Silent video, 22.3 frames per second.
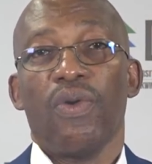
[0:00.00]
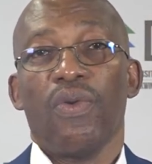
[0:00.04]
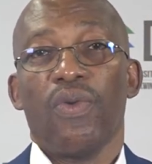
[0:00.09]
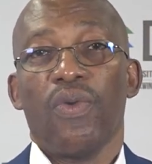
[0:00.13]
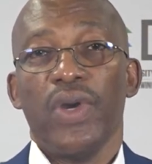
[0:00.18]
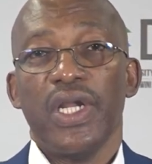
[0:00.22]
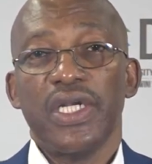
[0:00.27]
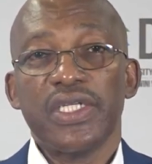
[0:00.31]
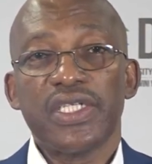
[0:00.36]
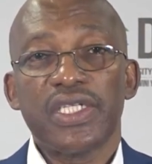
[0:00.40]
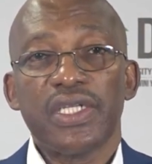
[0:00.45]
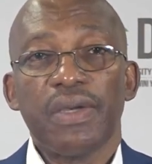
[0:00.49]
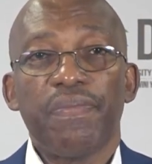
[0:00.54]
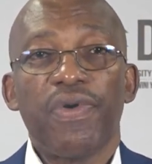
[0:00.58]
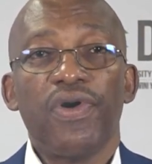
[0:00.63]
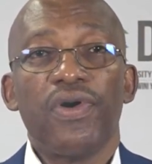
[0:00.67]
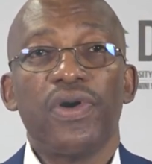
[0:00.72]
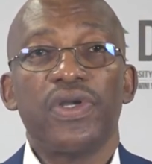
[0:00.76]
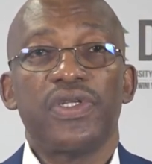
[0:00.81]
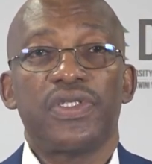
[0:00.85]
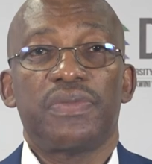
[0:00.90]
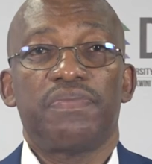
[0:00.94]
will
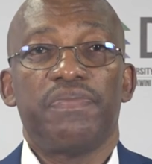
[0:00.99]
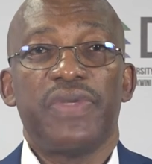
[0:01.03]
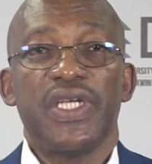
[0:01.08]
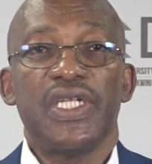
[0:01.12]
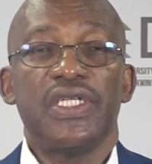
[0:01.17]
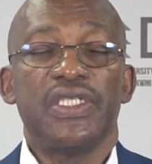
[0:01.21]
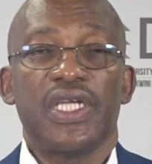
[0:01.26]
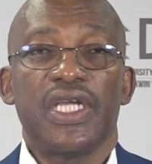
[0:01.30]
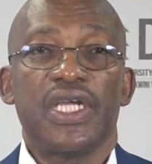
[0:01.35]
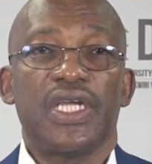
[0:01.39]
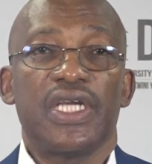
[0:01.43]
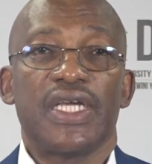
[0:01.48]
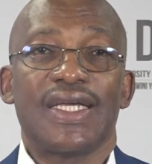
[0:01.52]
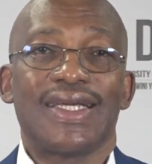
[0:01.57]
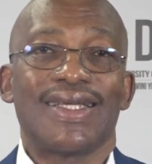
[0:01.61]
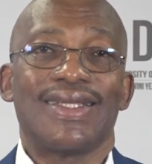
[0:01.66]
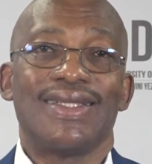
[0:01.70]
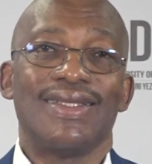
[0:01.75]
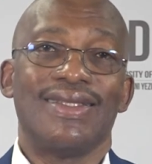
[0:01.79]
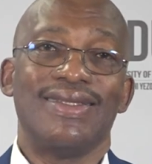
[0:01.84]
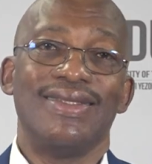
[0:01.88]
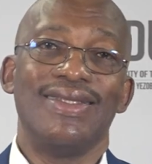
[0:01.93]
support building
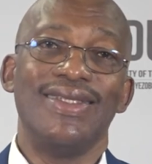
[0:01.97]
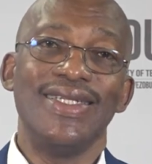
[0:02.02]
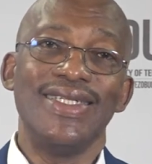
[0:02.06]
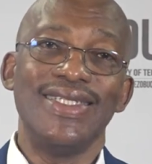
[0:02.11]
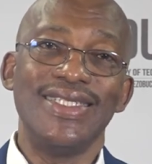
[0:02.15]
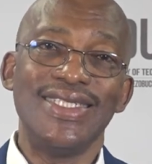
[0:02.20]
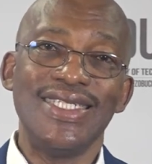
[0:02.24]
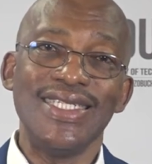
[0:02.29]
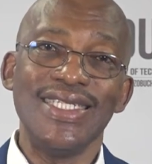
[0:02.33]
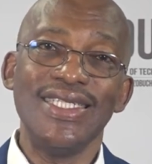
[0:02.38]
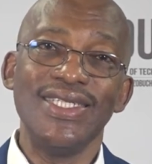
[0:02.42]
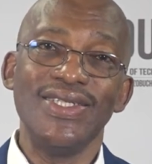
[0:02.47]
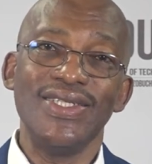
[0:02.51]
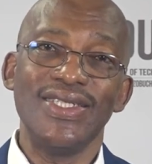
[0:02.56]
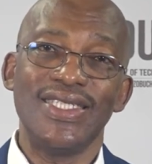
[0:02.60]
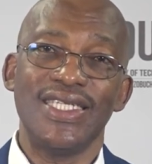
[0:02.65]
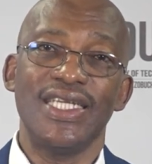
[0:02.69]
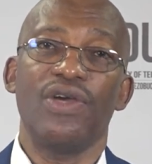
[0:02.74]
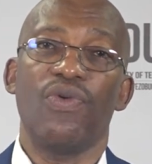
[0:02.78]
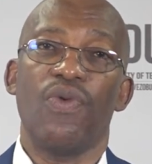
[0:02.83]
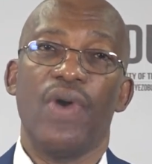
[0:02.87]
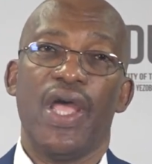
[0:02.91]
the
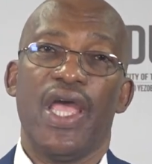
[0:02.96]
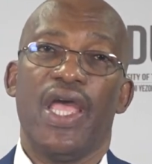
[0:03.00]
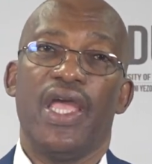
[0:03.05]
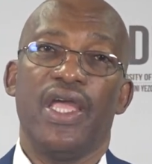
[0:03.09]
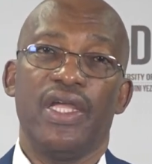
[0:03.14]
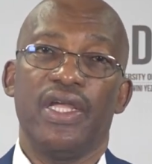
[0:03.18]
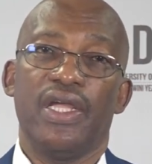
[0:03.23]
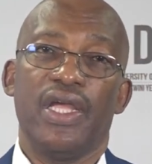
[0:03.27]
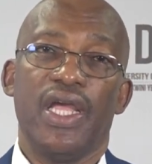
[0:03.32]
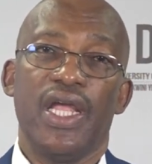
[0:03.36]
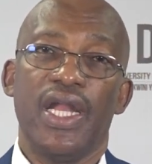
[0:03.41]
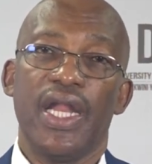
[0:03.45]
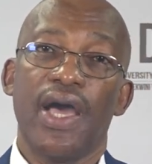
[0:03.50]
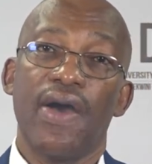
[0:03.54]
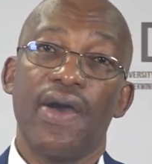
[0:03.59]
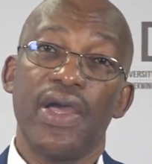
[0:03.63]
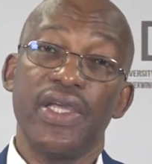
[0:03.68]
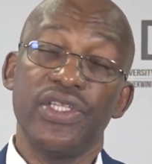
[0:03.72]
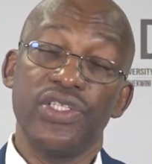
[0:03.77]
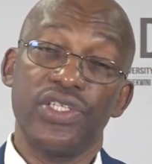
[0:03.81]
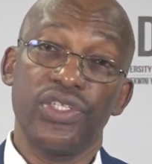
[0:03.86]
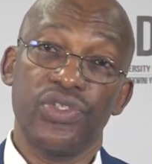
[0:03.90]
DUT way and
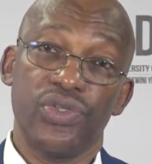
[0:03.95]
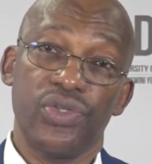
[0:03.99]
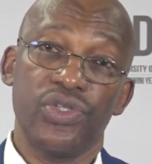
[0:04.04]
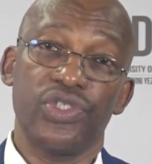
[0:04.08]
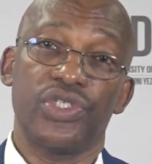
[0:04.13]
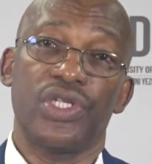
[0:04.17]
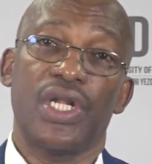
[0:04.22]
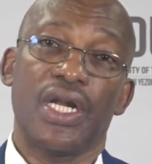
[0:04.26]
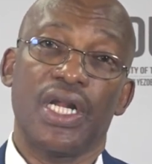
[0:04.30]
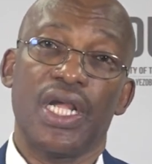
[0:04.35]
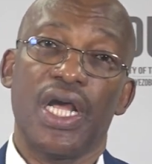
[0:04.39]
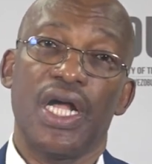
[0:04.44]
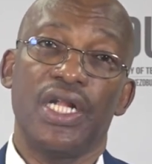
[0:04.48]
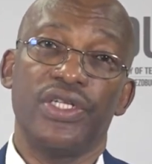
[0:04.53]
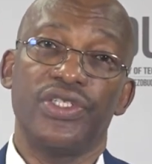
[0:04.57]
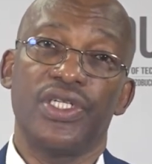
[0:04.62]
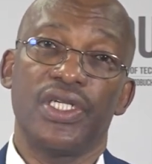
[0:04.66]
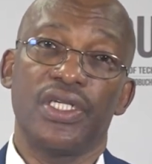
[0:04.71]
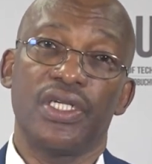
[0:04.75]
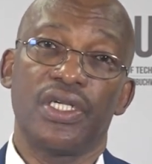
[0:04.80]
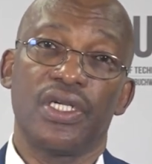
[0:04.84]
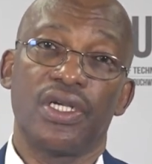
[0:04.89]
our institutional
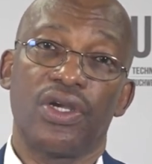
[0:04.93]
culture.